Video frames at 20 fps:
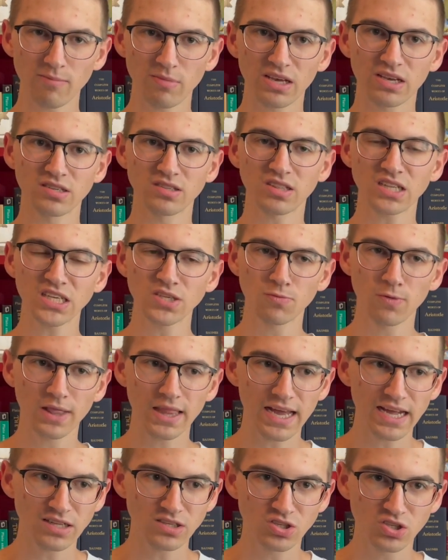Because this
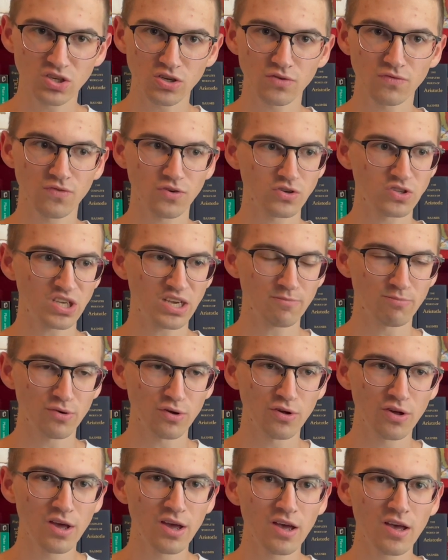relates to, for
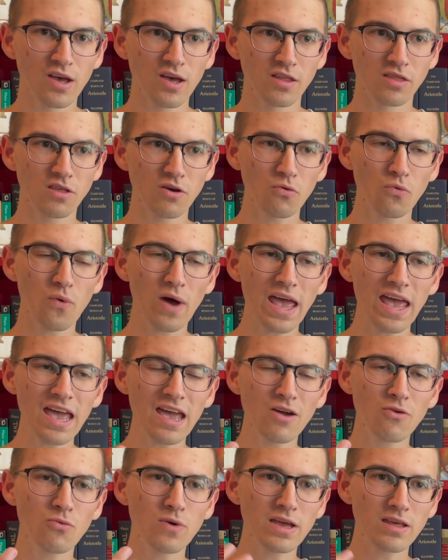example, the
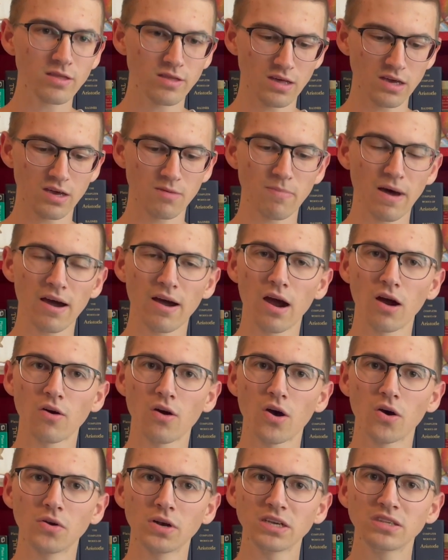way we think about our
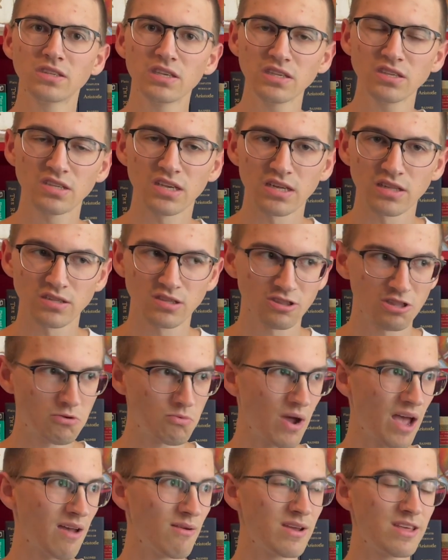own existence, the
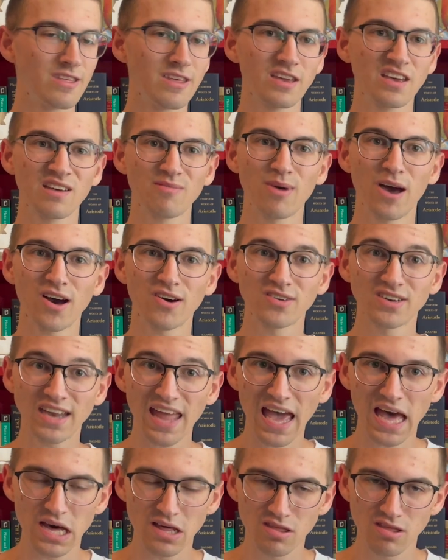way we think about
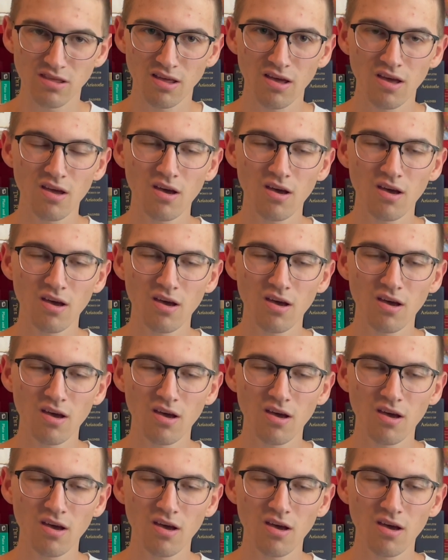death.